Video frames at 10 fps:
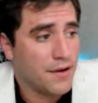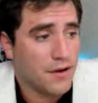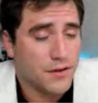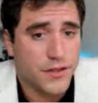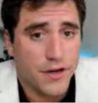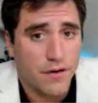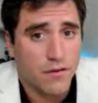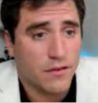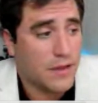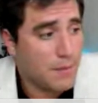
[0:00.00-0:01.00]
consider
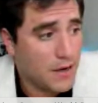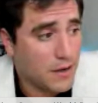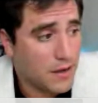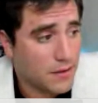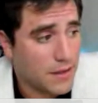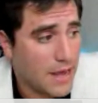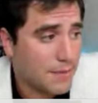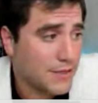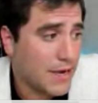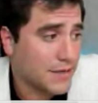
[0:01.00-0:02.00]
limiting the
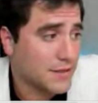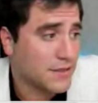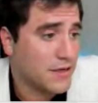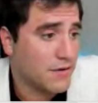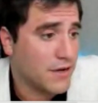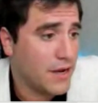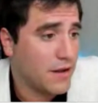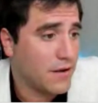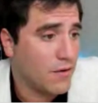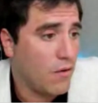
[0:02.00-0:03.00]
app's access to your
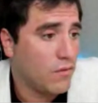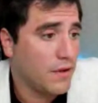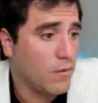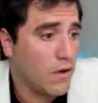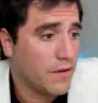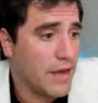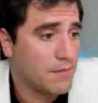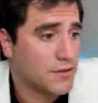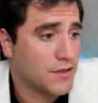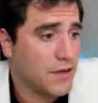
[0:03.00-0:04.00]
data only while the
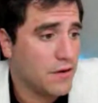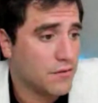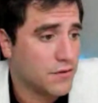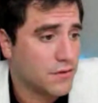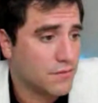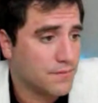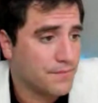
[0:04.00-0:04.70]
app is in use.